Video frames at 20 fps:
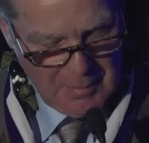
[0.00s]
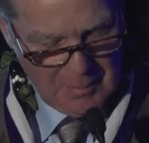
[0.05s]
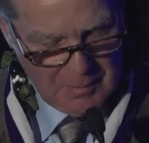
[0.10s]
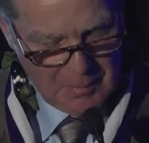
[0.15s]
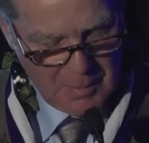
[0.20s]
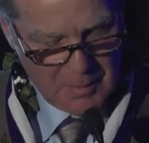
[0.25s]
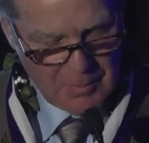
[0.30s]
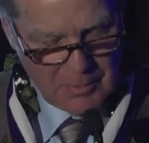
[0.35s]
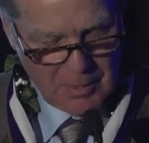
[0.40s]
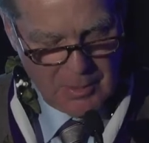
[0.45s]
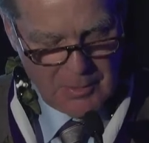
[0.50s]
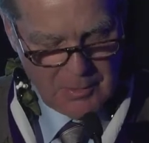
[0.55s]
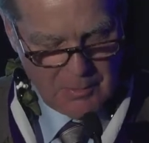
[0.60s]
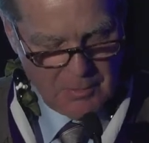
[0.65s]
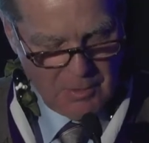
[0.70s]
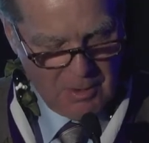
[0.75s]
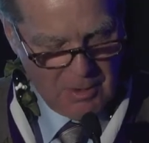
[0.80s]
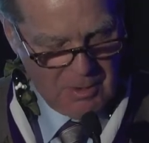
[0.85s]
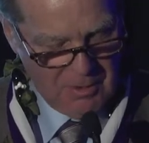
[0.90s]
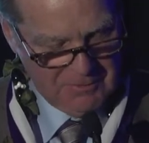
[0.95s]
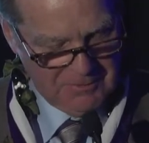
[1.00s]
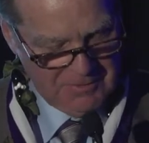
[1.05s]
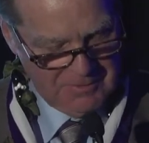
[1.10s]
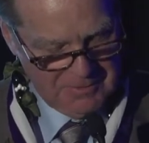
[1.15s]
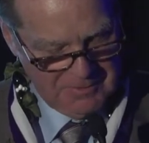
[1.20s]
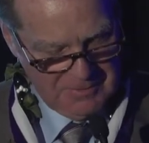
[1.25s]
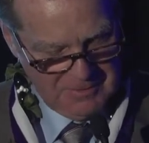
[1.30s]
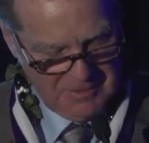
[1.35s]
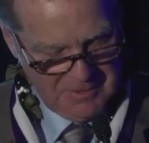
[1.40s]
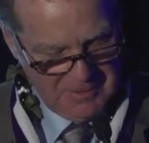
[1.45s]
My brother
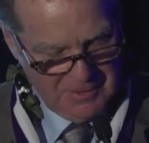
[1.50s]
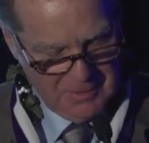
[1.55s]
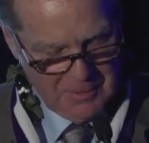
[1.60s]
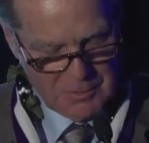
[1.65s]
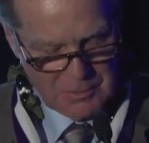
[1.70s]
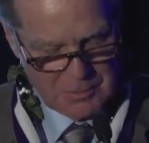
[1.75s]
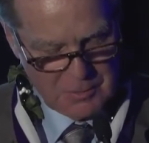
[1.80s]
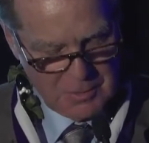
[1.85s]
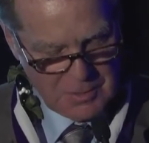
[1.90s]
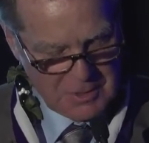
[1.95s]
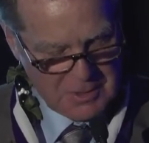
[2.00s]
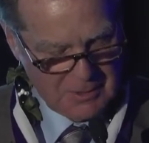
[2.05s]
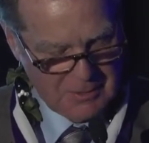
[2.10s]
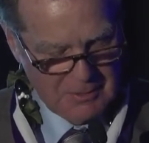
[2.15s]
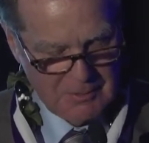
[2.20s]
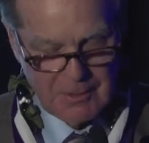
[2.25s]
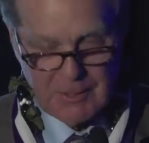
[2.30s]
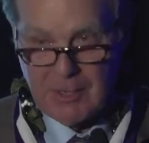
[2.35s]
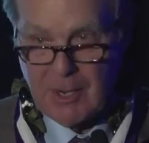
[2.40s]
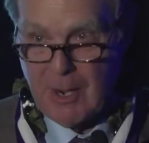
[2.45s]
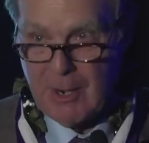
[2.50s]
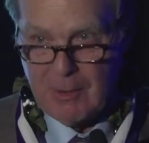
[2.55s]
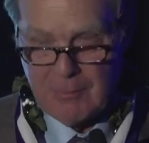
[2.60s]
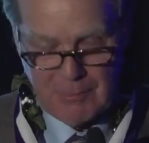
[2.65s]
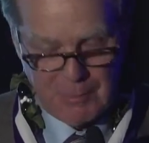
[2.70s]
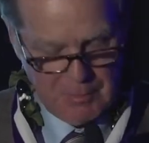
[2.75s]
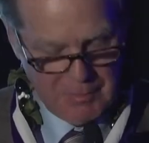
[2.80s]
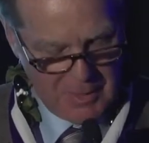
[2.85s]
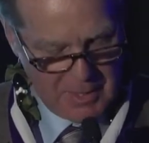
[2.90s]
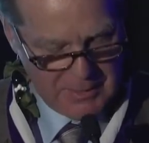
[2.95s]
Rolf, who's recently
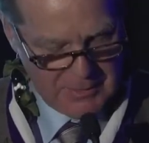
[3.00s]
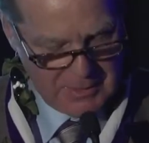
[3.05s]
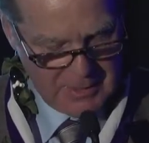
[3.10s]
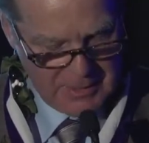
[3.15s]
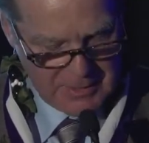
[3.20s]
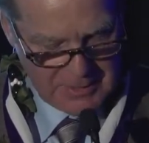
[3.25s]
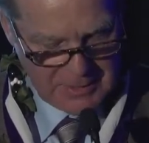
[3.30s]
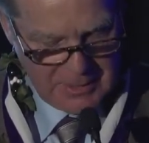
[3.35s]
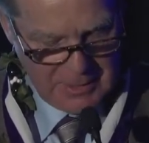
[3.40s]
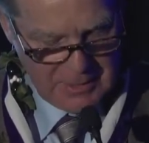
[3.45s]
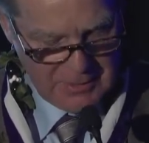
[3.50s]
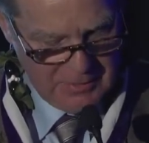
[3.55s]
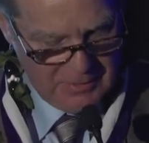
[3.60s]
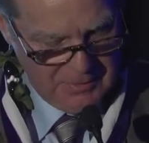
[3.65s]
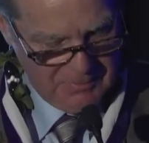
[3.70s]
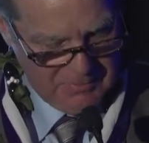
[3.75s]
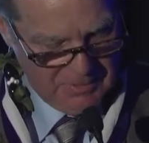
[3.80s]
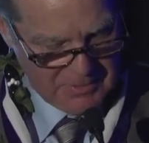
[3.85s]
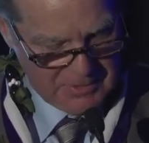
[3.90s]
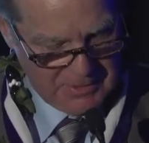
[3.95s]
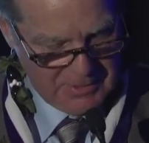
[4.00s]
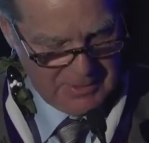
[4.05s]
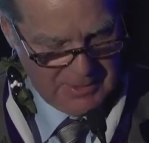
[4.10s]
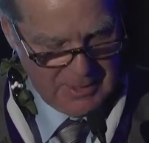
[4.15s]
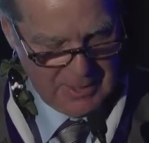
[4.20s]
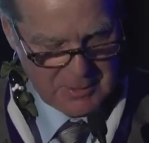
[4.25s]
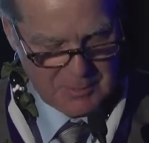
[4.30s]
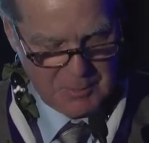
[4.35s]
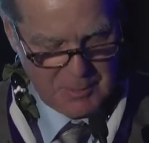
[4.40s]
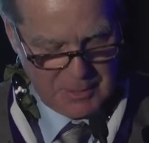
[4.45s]
retired from Montana State
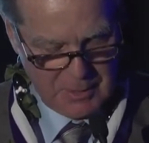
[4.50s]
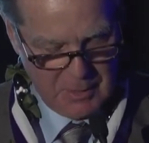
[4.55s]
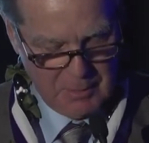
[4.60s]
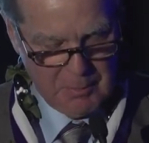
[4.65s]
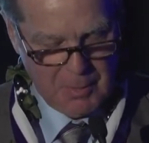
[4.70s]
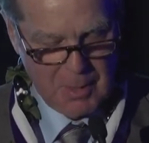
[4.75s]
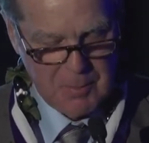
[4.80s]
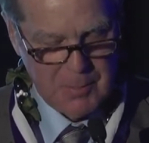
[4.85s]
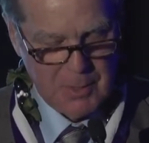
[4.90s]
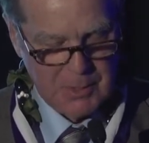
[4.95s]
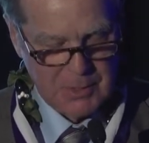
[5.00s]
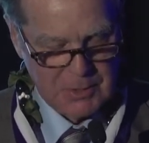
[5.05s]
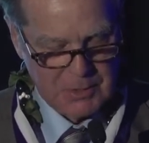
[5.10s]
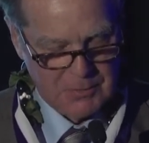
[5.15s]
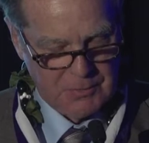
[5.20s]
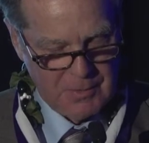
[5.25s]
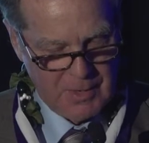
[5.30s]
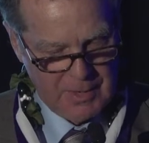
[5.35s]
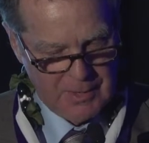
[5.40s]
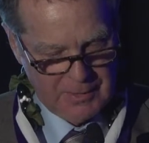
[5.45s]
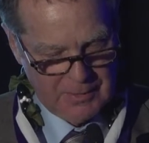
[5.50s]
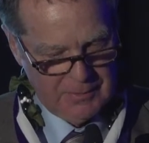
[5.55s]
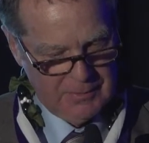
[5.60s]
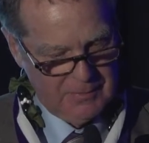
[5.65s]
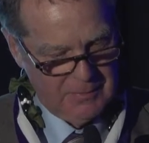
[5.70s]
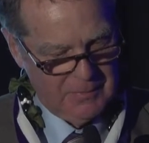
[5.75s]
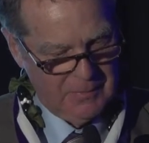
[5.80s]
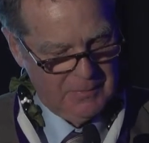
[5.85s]
University, has become my biggest fan.